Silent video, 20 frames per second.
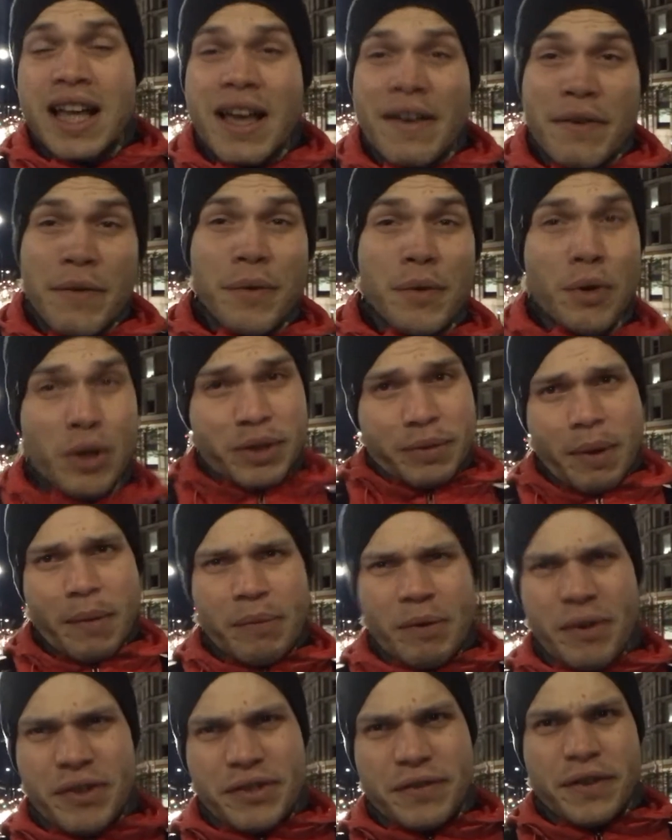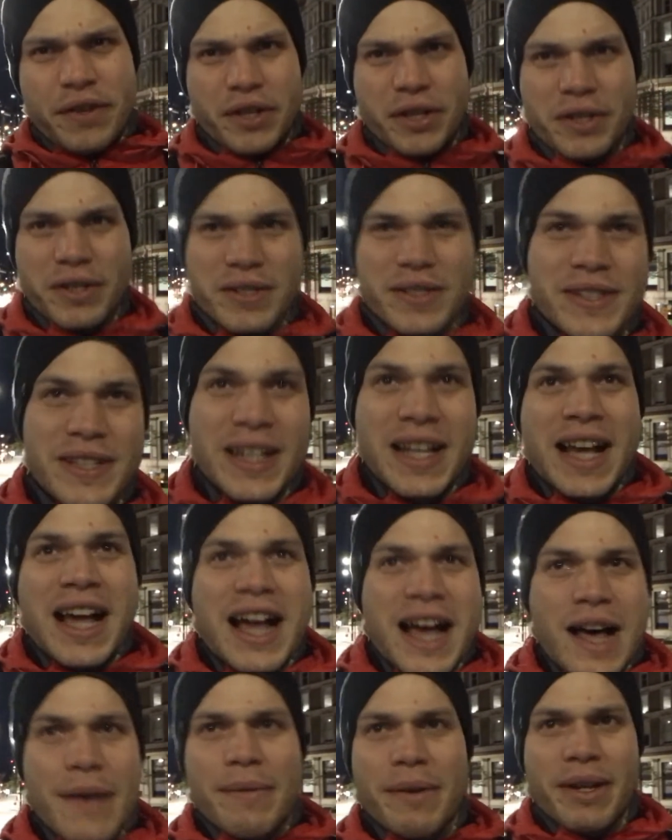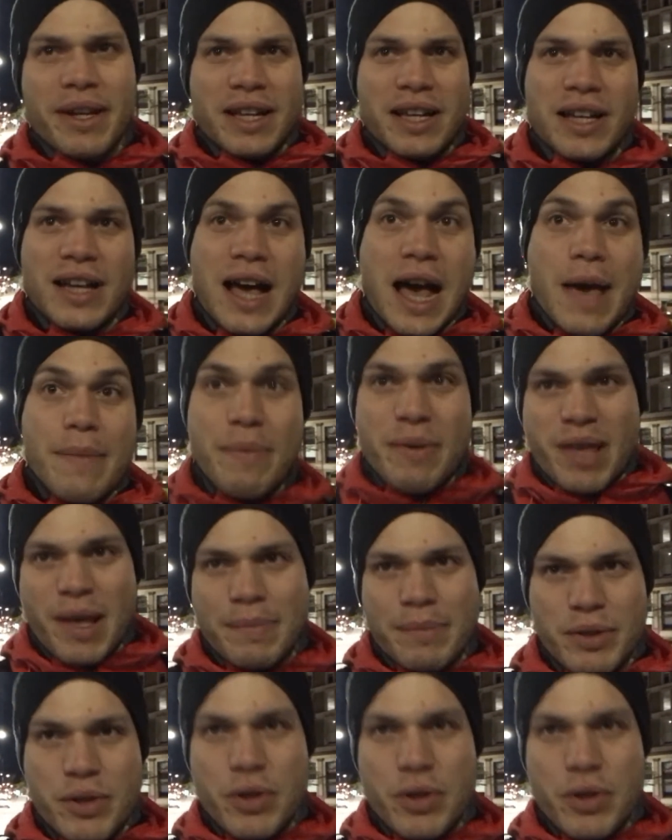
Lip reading: if you've been watching my previous videos, I've been hyping up a